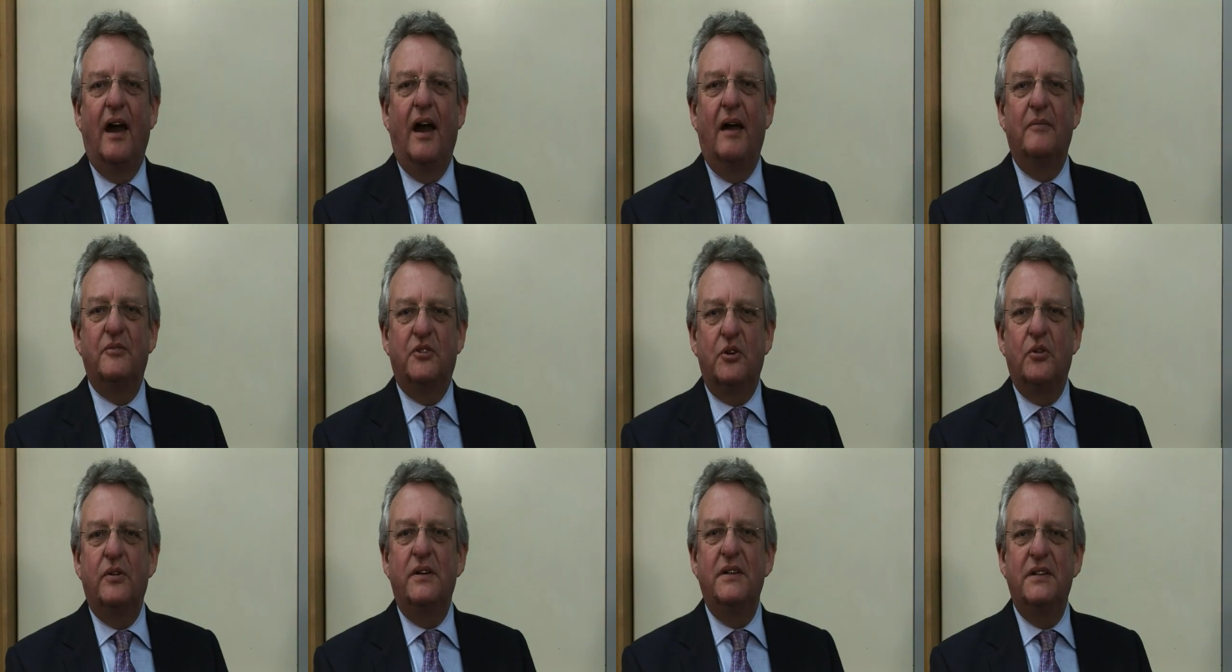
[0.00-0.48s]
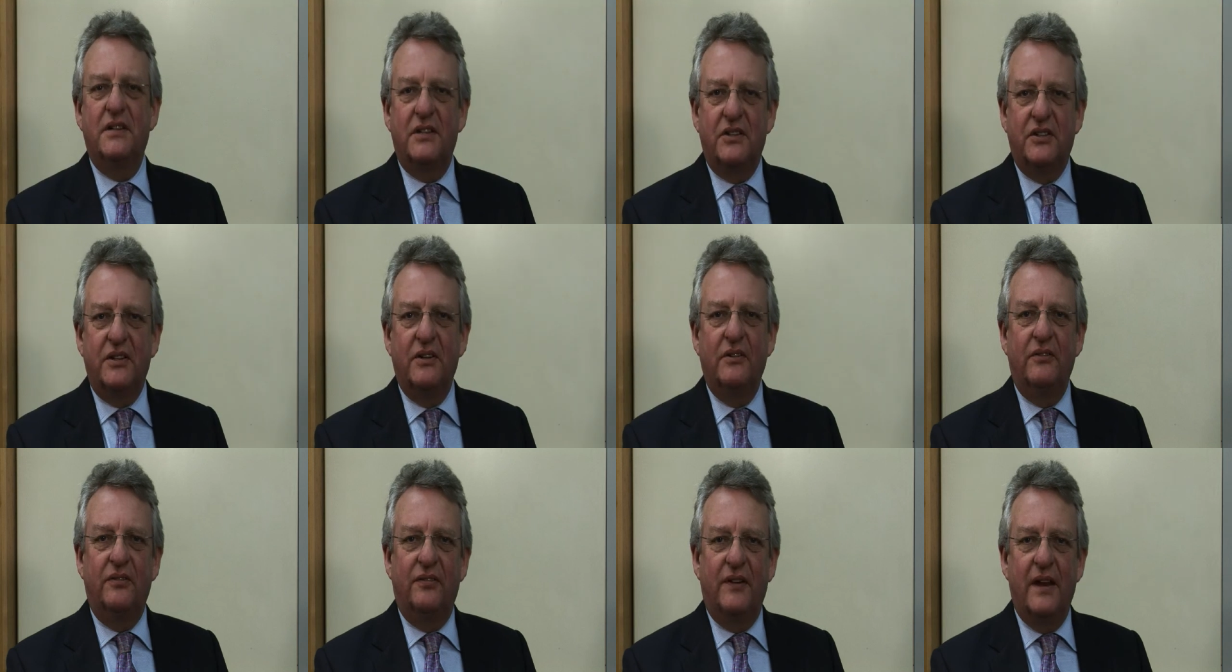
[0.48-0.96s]
I'm talking to
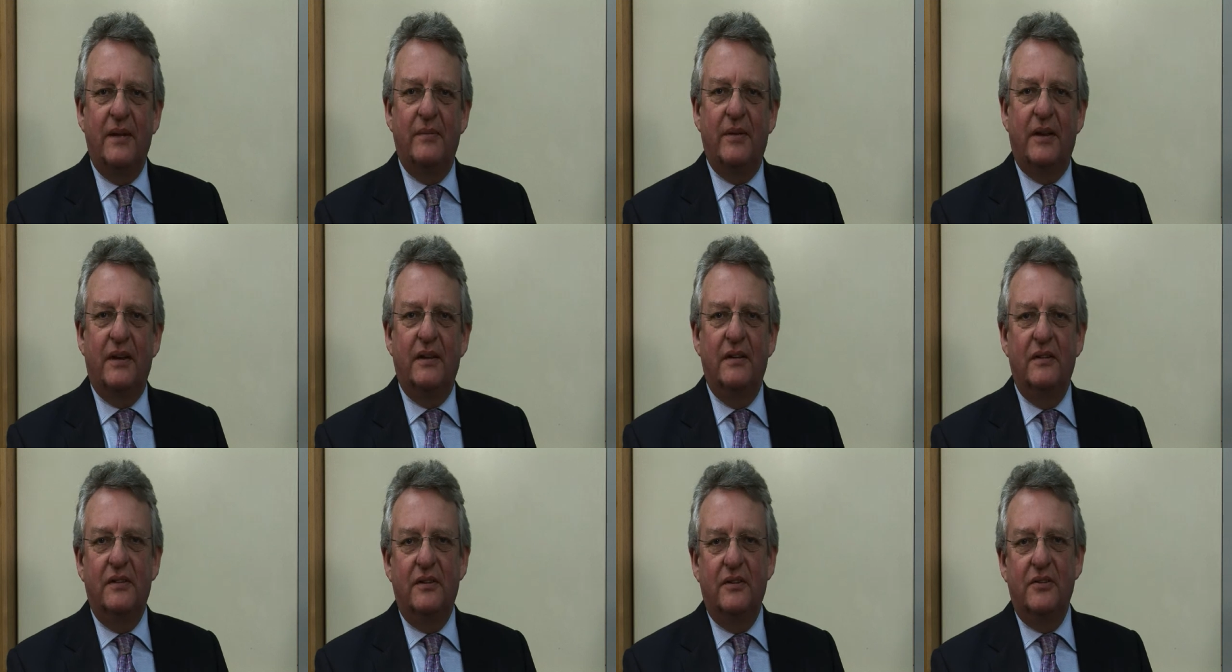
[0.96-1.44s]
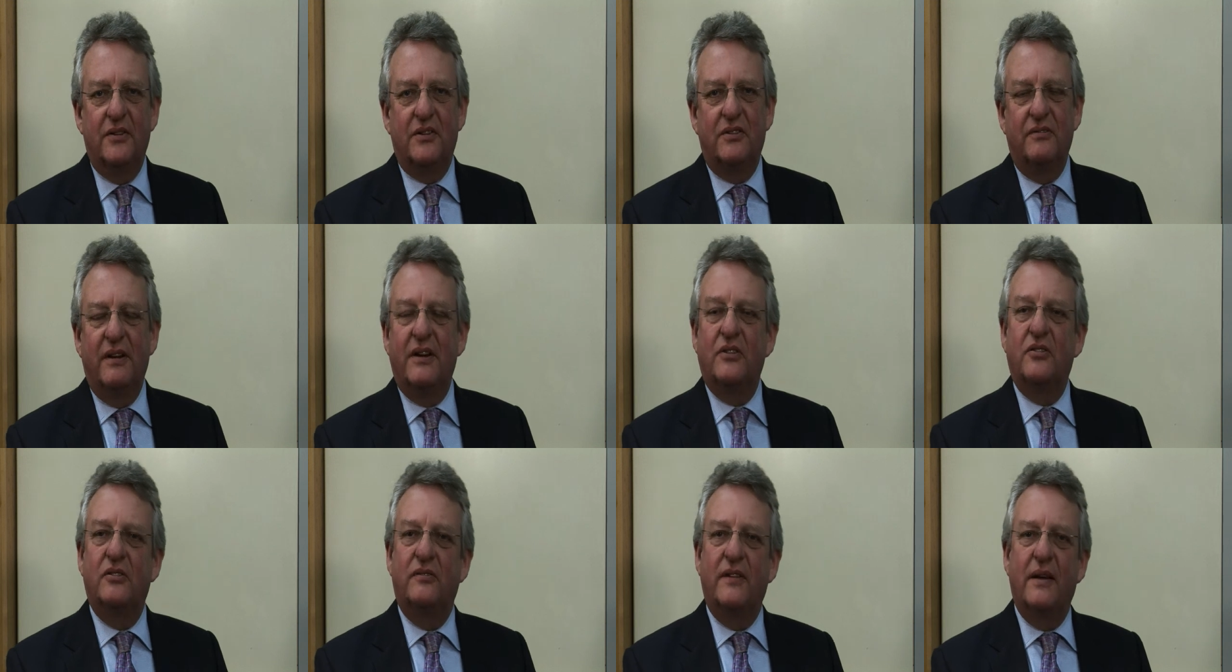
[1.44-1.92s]
Jill Fleming, who's
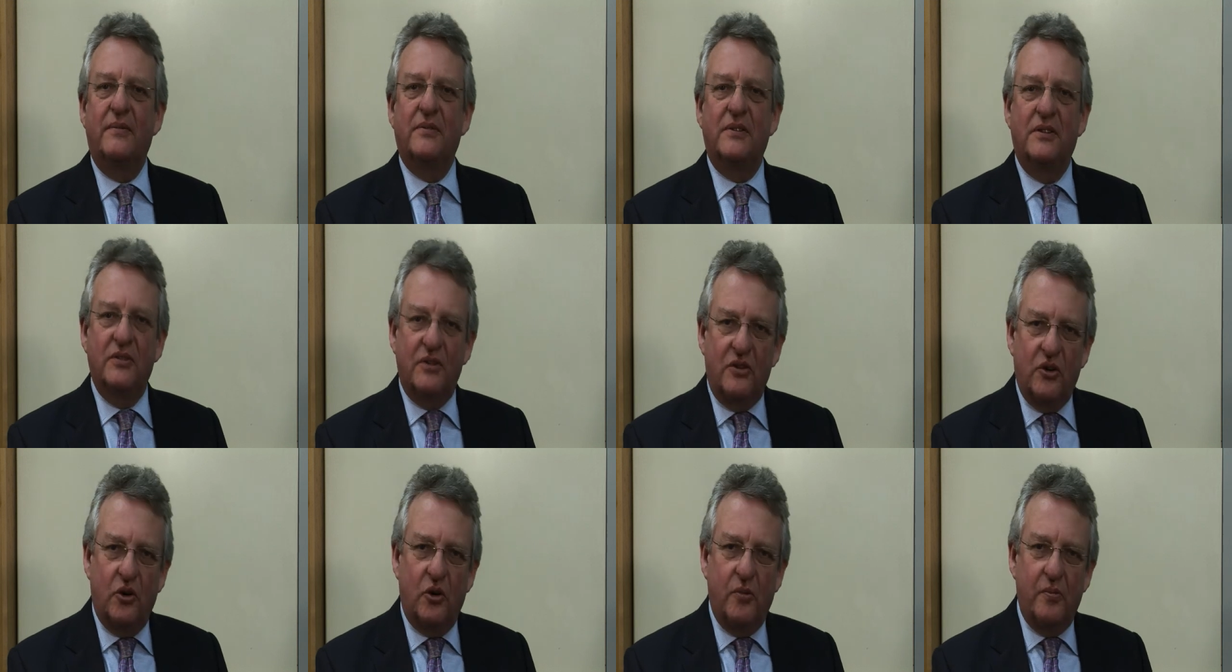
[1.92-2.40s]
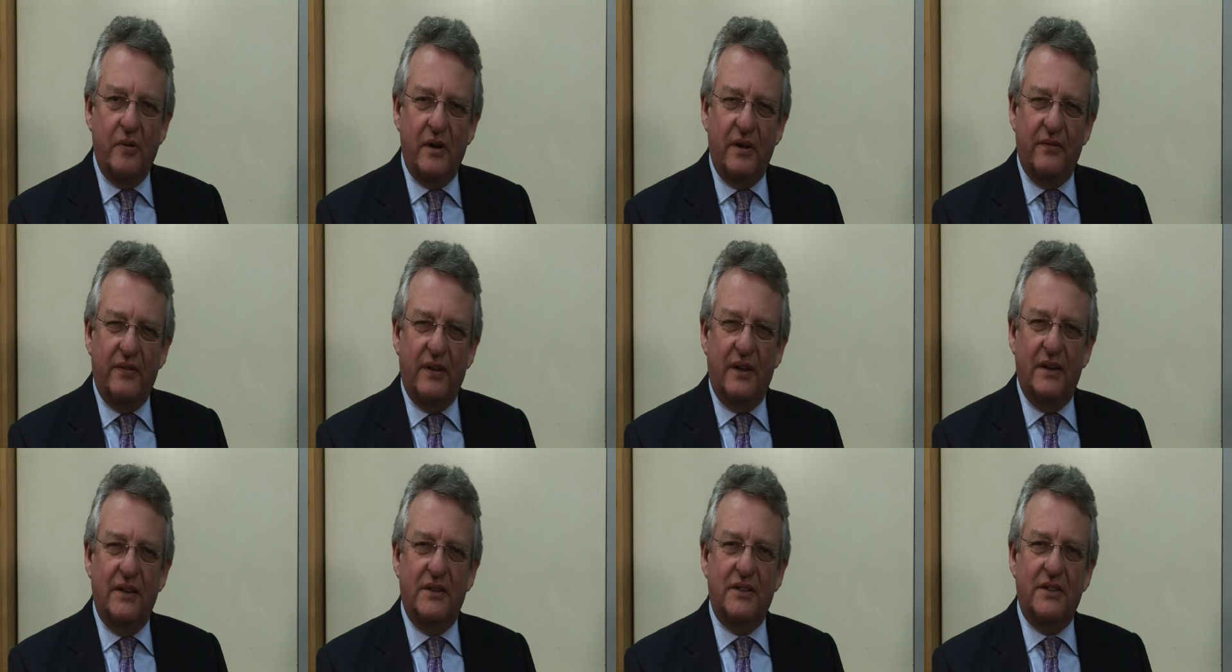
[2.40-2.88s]
Director of Absolute Corporate
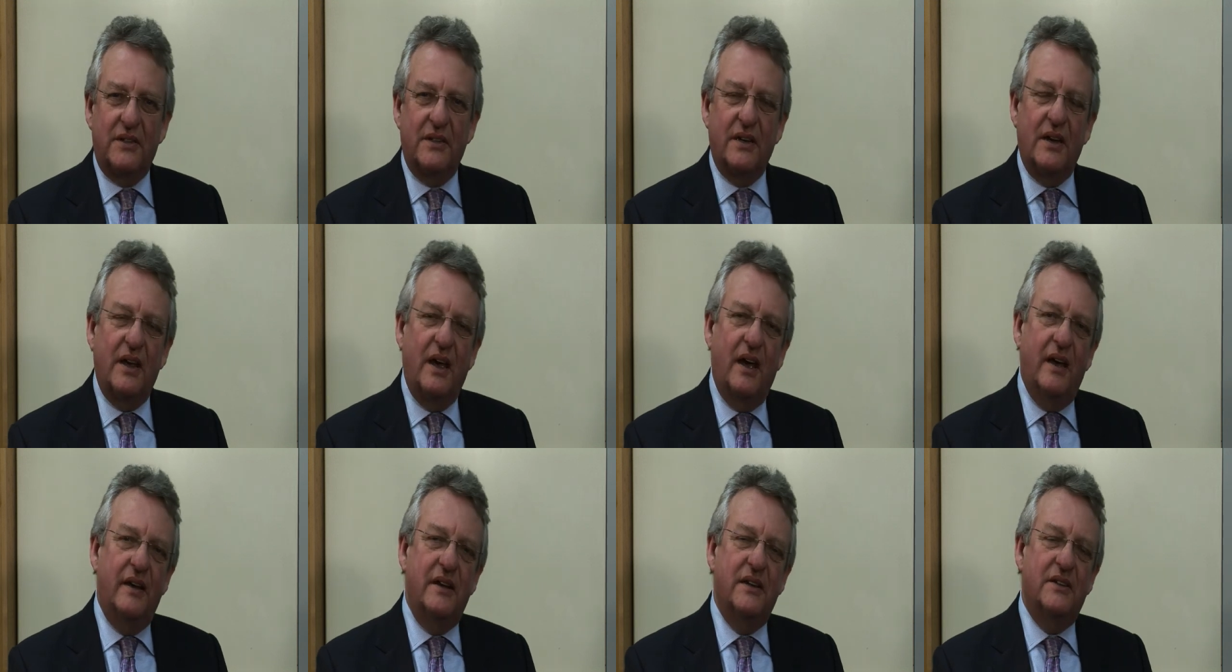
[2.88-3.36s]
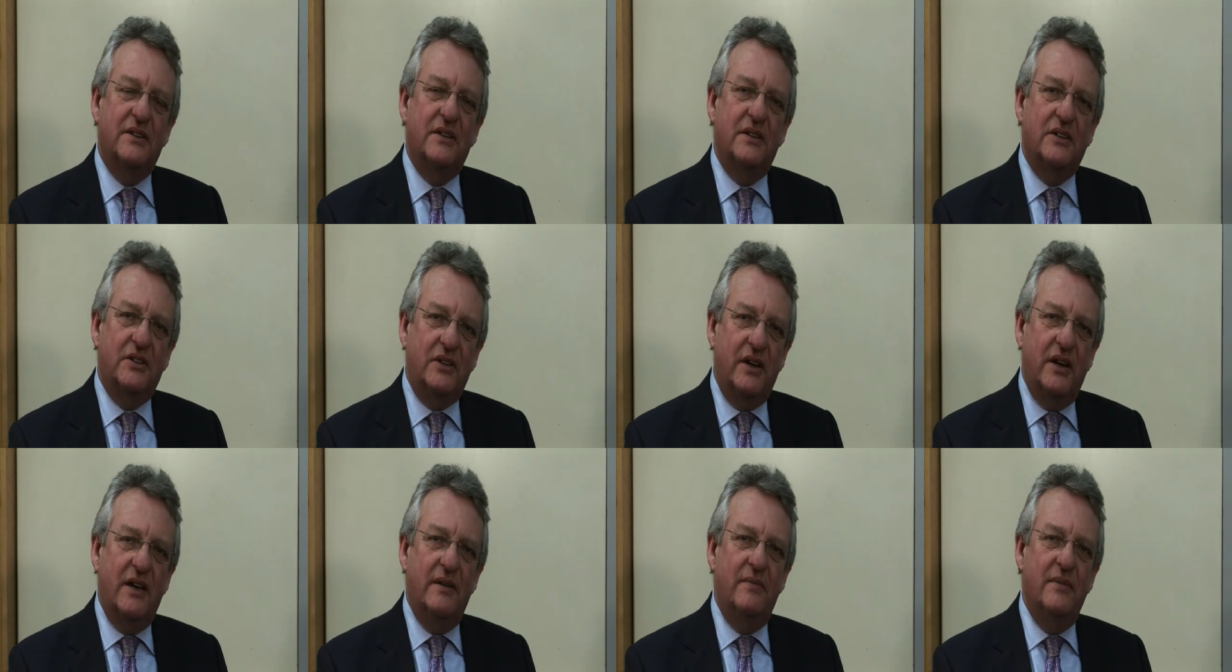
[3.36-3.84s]
Events and is the
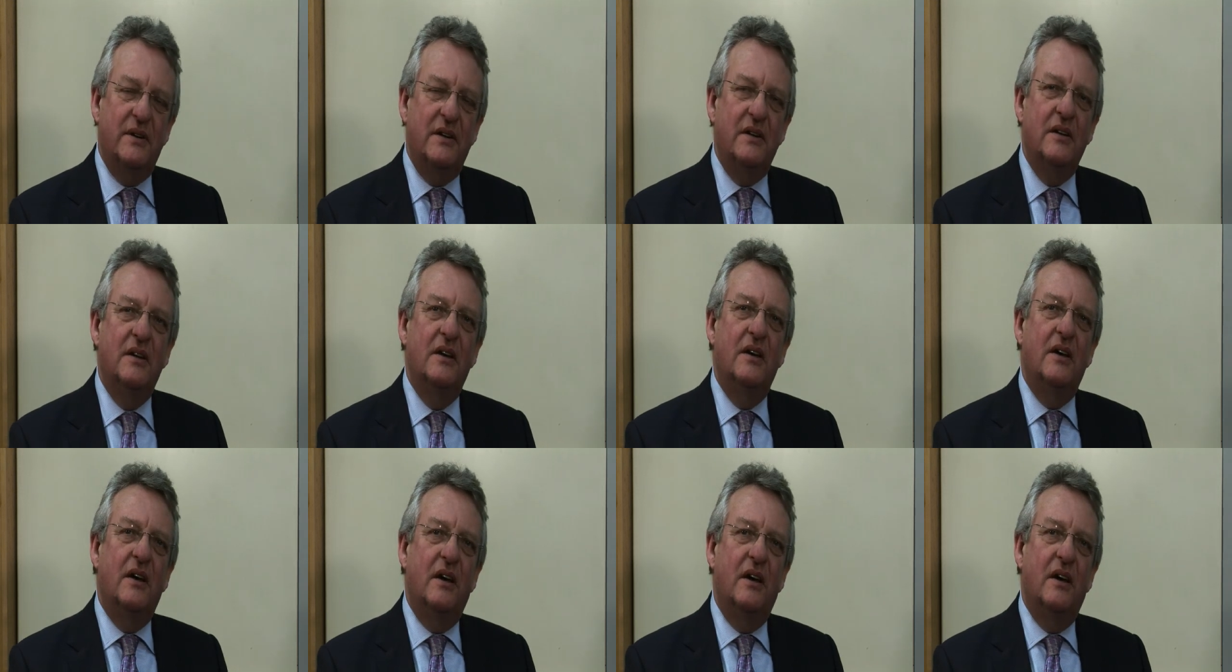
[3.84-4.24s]
Chairman